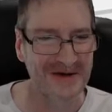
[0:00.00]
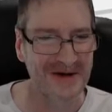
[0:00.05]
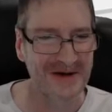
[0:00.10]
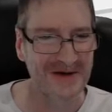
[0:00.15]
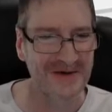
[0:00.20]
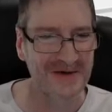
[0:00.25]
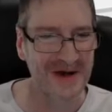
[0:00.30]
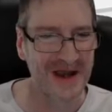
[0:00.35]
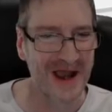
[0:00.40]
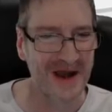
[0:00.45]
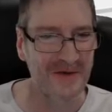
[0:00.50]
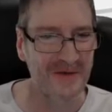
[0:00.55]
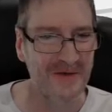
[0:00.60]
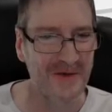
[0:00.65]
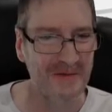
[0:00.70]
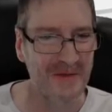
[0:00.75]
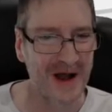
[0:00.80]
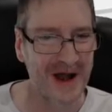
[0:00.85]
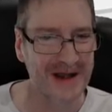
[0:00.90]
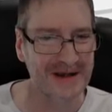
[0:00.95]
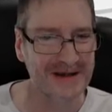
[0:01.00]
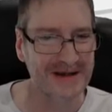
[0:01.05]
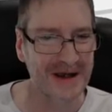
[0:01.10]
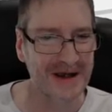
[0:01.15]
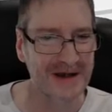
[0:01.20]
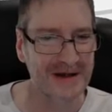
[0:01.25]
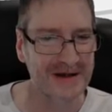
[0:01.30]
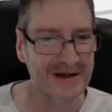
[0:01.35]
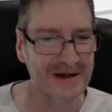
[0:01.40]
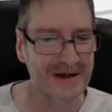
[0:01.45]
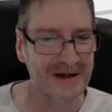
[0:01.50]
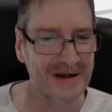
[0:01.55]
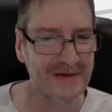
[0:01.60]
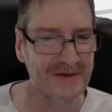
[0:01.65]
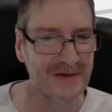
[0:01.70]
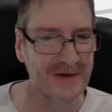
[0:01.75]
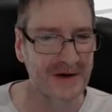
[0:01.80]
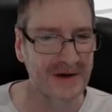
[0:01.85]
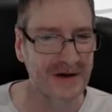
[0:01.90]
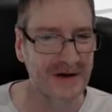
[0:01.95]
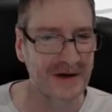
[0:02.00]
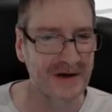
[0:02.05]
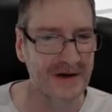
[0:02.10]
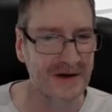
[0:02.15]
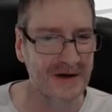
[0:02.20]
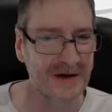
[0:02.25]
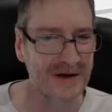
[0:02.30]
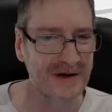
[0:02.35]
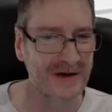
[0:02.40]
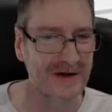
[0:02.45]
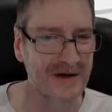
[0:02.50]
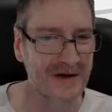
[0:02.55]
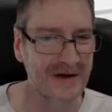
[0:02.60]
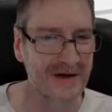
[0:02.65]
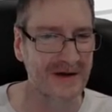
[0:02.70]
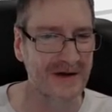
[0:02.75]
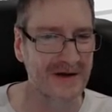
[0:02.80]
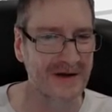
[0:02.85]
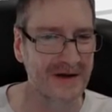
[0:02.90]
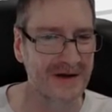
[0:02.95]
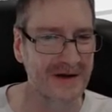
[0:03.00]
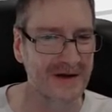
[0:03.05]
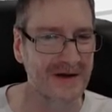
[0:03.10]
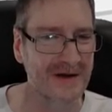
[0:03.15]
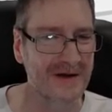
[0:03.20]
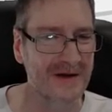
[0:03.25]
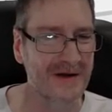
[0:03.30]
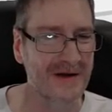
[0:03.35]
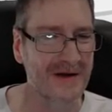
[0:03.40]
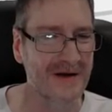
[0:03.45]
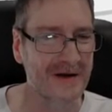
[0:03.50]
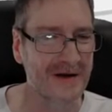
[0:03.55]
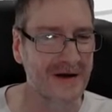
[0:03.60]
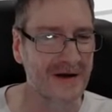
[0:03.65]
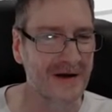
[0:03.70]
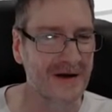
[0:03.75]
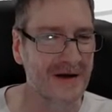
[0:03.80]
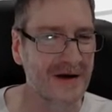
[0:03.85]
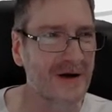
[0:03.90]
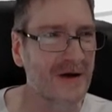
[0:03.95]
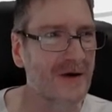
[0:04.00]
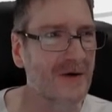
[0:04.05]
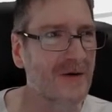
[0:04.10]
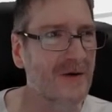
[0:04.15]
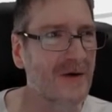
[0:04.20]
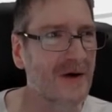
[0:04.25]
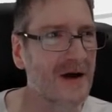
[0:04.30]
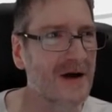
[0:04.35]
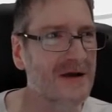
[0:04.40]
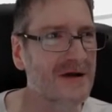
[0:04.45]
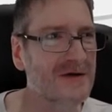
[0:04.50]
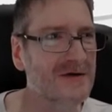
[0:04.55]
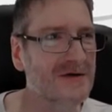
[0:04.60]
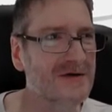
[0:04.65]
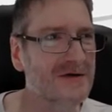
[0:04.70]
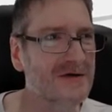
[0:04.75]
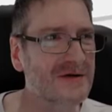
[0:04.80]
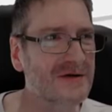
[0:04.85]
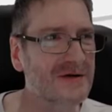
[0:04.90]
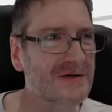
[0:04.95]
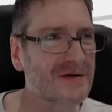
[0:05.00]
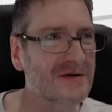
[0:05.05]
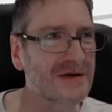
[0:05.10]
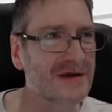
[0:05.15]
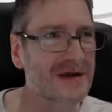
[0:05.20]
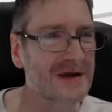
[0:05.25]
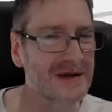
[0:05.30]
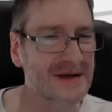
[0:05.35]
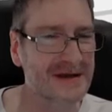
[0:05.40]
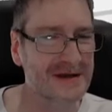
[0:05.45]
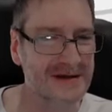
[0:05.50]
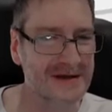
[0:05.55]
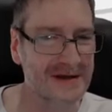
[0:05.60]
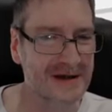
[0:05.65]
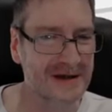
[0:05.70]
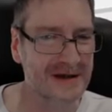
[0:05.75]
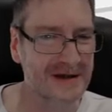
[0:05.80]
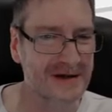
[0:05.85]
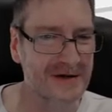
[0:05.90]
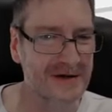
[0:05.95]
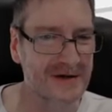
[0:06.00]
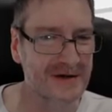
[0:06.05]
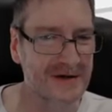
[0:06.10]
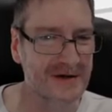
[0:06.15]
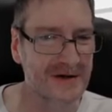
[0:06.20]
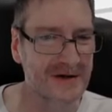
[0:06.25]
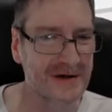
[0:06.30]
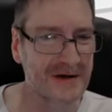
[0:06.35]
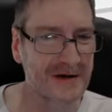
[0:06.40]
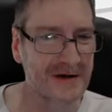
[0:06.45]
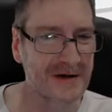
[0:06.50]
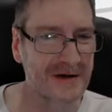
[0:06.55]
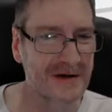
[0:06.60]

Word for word: Trying to work out what parts I can delete. Why you do this? Undo.